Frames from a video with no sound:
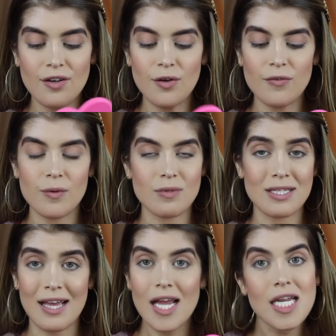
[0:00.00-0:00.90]
I don't know if it
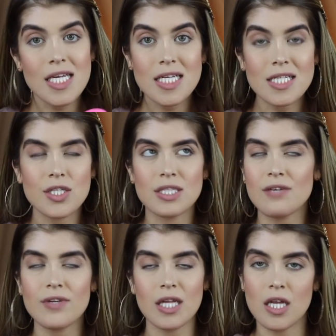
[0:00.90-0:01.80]
was the 80s,
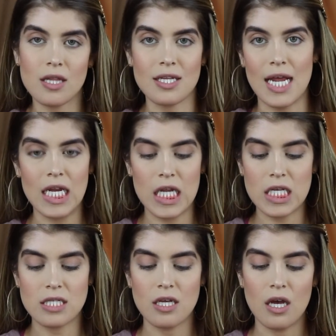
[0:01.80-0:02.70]
definitely not the
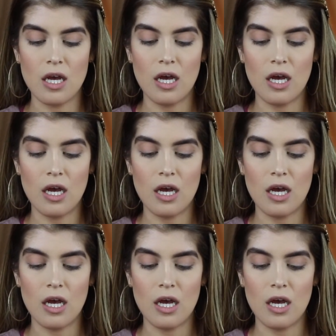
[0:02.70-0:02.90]
90s.